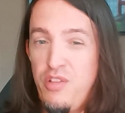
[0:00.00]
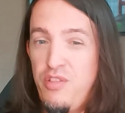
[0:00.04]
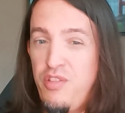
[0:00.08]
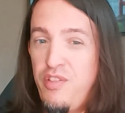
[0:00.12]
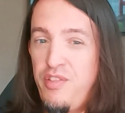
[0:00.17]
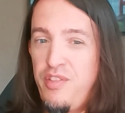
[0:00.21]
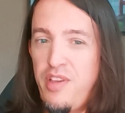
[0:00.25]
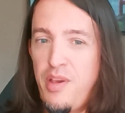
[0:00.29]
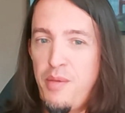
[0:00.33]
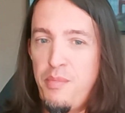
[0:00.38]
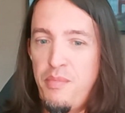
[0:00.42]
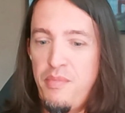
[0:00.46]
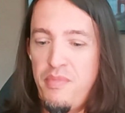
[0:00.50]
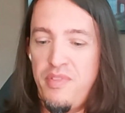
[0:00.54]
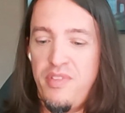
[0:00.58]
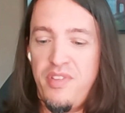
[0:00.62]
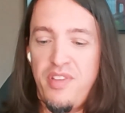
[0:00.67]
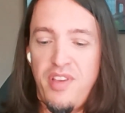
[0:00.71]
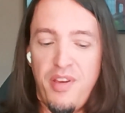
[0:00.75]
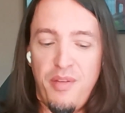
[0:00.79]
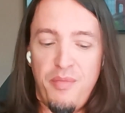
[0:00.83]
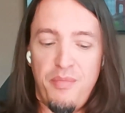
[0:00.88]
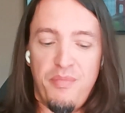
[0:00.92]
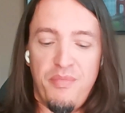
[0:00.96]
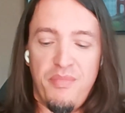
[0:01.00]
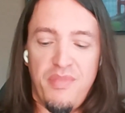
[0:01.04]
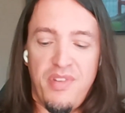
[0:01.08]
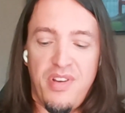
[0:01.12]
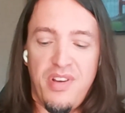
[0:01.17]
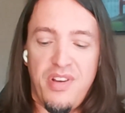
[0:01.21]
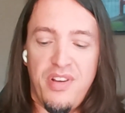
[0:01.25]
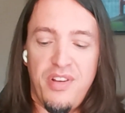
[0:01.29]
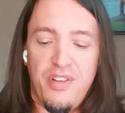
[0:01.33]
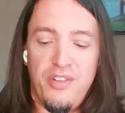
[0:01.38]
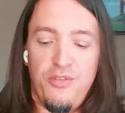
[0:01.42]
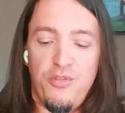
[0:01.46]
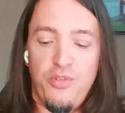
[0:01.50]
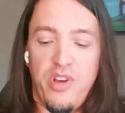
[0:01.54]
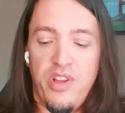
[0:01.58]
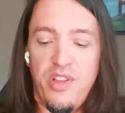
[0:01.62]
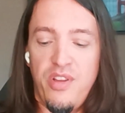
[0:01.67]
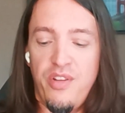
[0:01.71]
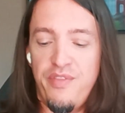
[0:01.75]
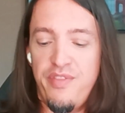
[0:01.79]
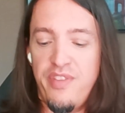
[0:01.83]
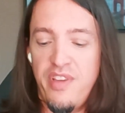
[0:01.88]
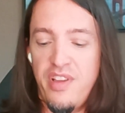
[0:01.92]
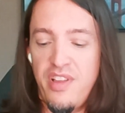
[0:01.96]
it's the same
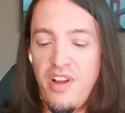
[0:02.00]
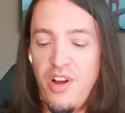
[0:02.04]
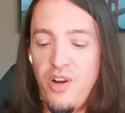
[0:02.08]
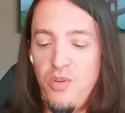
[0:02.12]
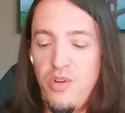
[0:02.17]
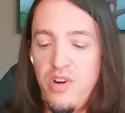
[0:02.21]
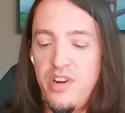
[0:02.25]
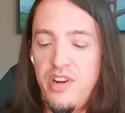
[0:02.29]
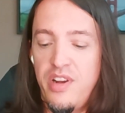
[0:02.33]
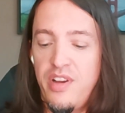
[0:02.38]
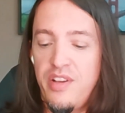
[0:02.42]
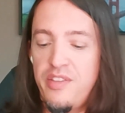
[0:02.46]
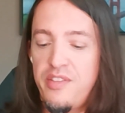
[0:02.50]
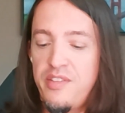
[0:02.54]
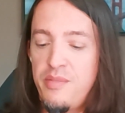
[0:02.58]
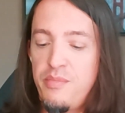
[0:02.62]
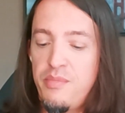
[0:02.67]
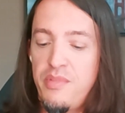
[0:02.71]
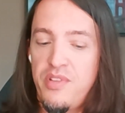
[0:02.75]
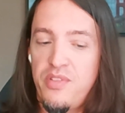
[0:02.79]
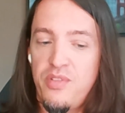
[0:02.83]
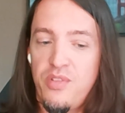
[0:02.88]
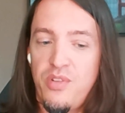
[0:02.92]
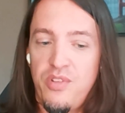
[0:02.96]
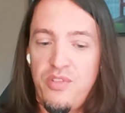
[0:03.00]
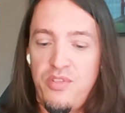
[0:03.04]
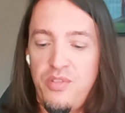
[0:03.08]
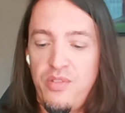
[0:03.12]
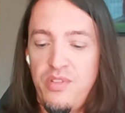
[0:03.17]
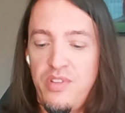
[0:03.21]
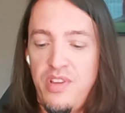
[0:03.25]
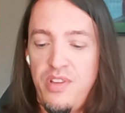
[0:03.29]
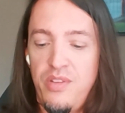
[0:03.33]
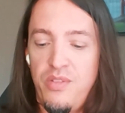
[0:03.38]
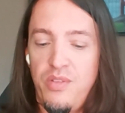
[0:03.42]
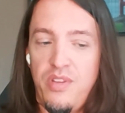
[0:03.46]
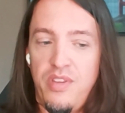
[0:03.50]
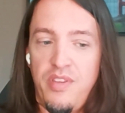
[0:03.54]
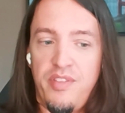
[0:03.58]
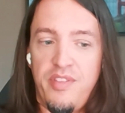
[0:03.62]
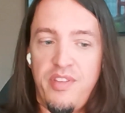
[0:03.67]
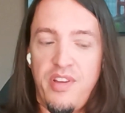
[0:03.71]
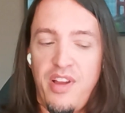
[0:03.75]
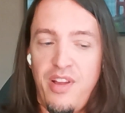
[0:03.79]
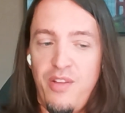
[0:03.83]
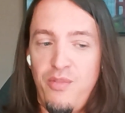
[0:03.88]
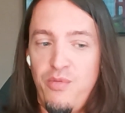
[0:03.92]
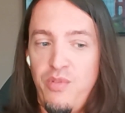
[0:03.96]
trade-off that our customers also need to
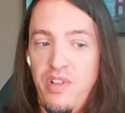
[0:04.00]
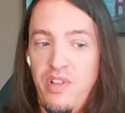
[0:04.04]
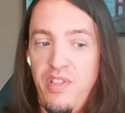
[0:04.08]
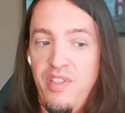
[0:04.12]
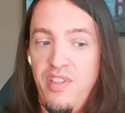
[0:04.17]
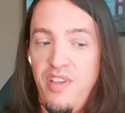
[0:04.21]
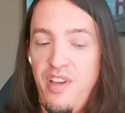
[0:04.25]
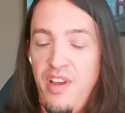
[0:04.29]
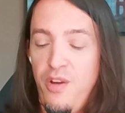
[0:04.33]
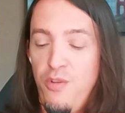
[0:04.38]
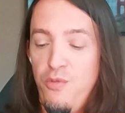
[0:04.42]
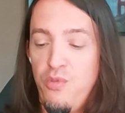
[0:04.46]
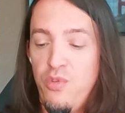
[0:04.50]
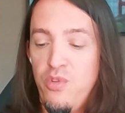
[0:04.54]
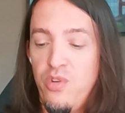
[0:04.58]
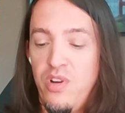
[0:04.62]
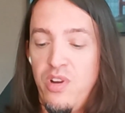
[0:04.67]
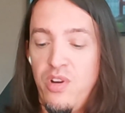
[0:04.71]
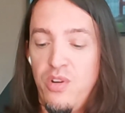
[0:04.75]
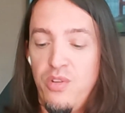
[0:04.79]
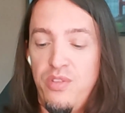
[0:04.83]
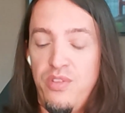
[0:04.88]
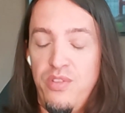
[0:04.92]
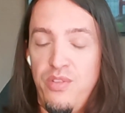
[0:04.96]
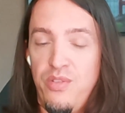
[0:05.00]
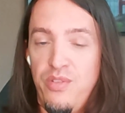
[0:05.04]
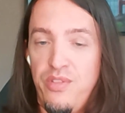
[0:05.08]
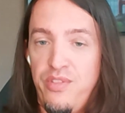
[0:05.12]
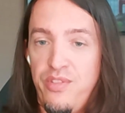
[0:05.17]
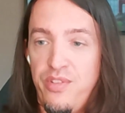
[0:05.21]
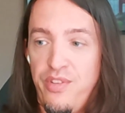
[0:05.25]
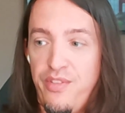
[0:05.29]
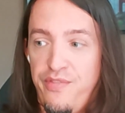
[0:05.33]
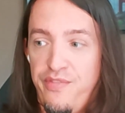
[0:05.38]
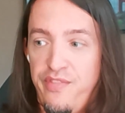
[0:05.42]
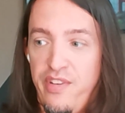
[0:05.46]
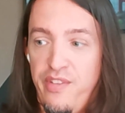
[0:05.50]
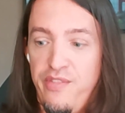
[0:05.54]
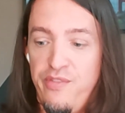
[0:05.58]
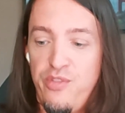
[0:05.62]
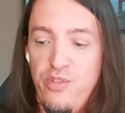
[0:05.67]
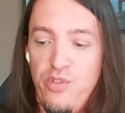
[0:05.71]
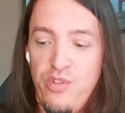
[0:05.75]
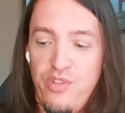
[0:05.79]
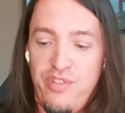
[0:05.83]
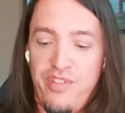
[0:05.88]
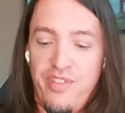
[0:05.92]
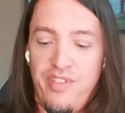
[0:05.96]
decide when they roll out new software
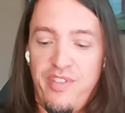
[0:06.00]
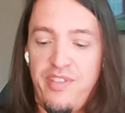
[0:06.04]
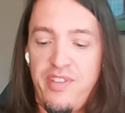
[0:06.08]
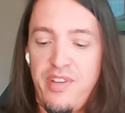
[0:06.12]
versions.